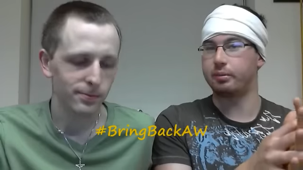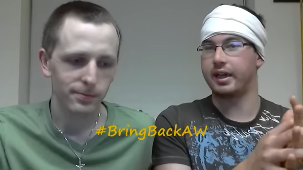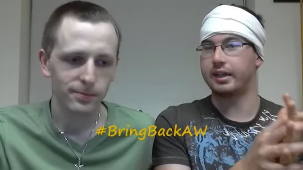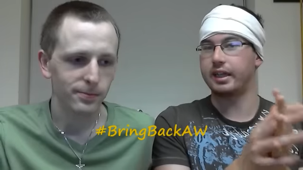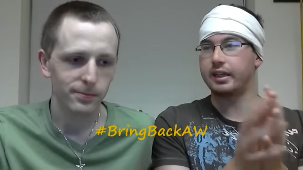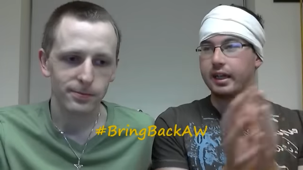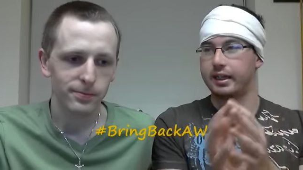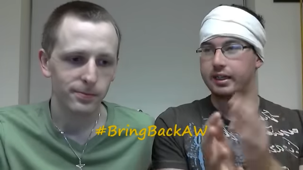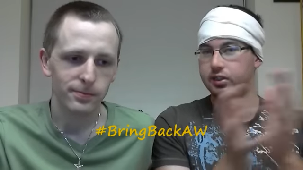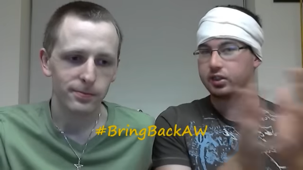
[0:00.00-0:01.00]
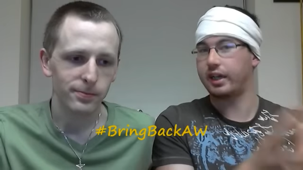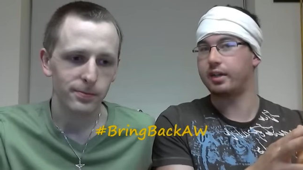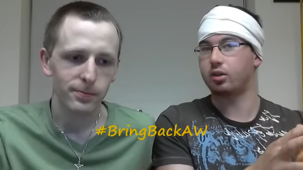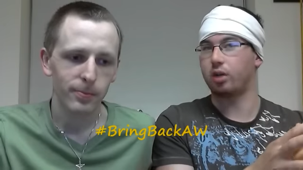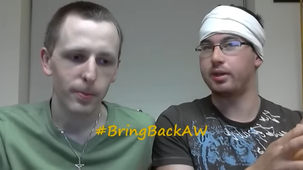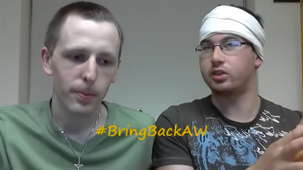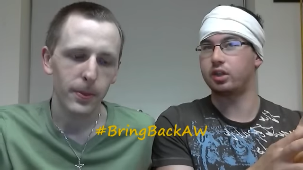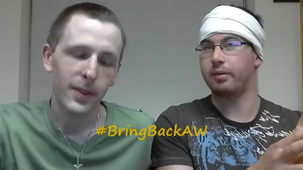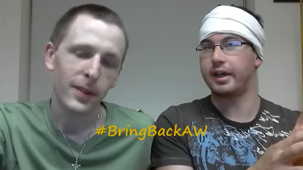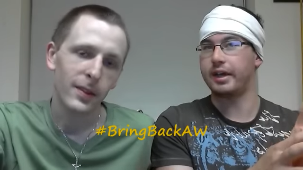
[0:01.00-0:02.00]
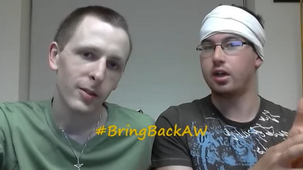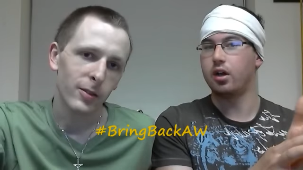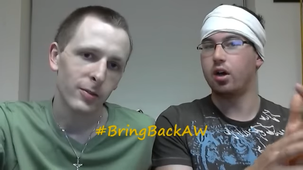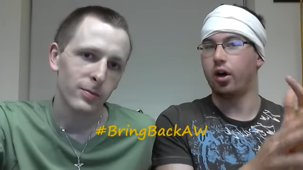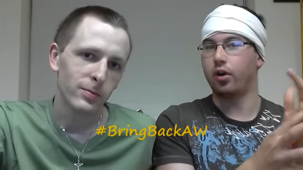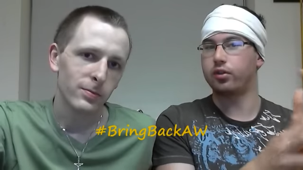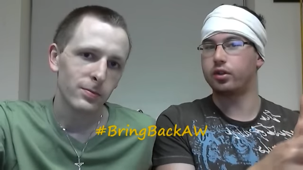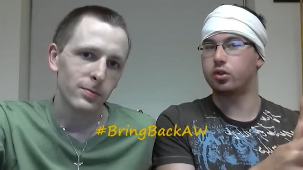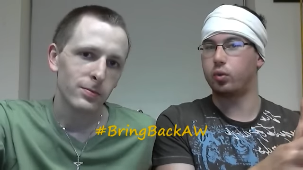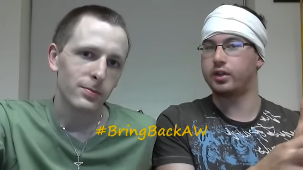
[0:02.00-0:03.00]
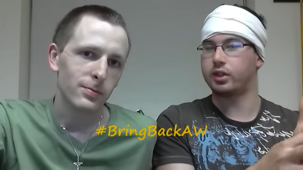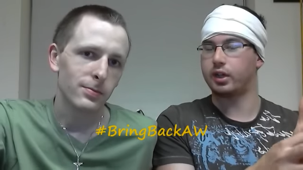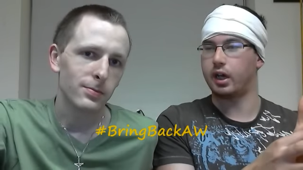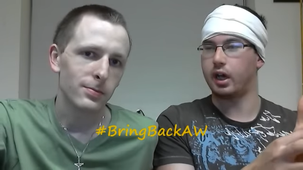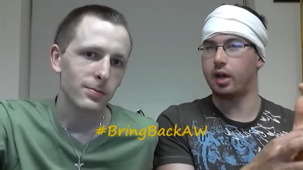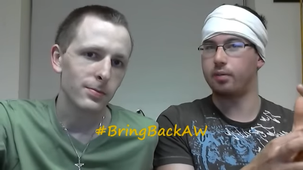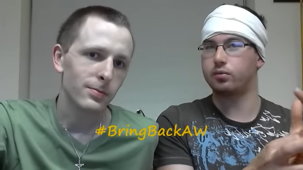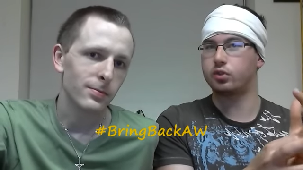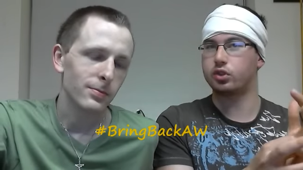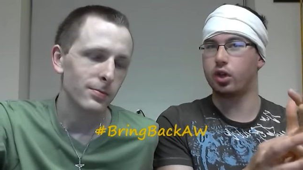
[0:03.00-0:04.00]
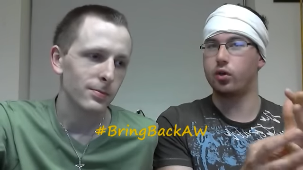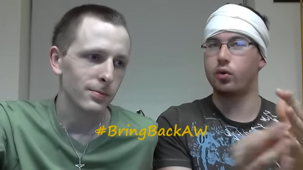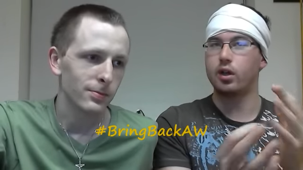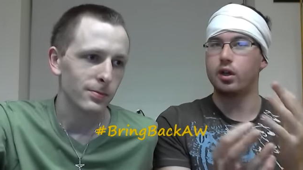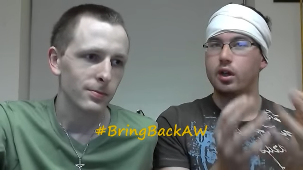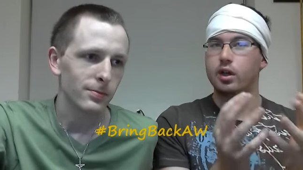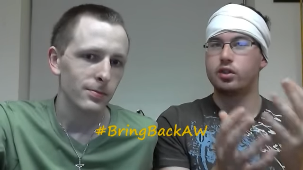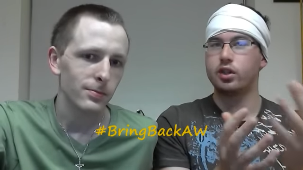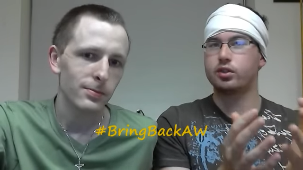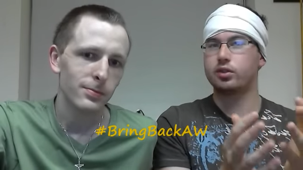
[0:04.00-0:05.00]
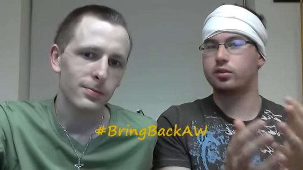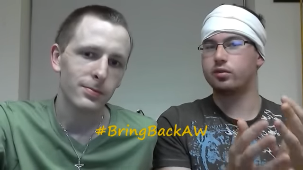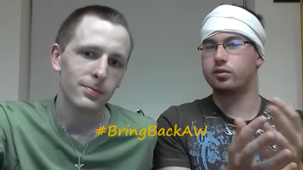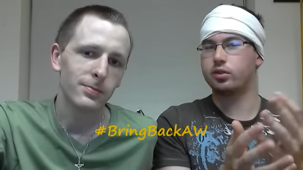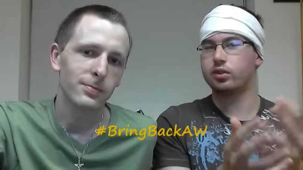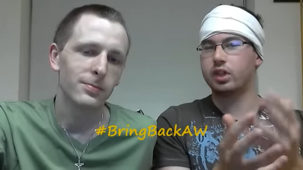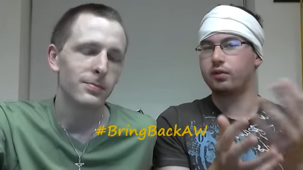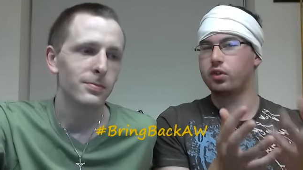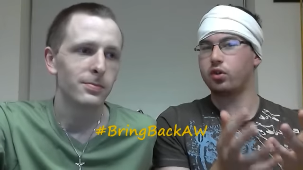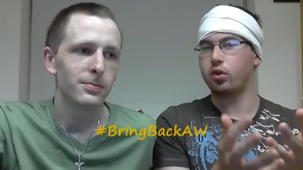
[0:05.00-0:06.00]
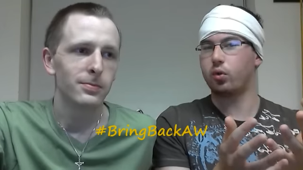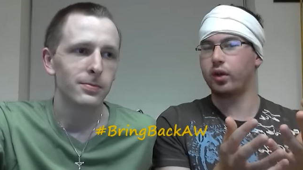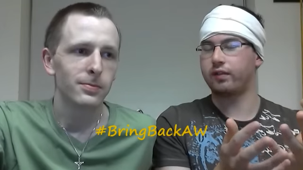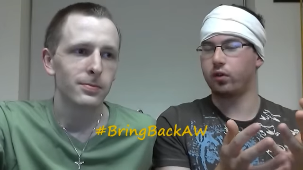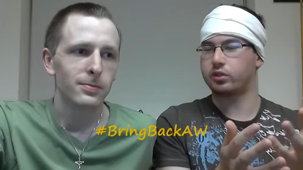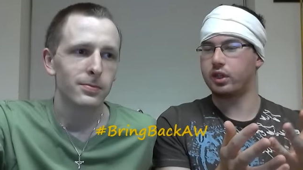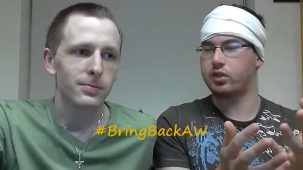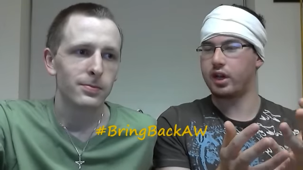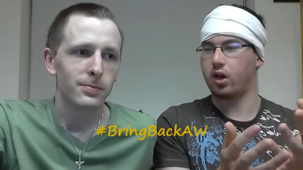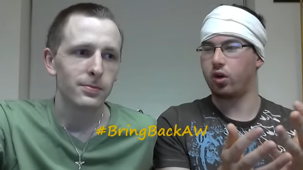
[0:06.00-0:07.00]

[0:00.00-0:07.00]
Speaker 1: he made and then the Linda Senate comments he made on the Twitter. Um, so just just give us your quick thoughts, NJ,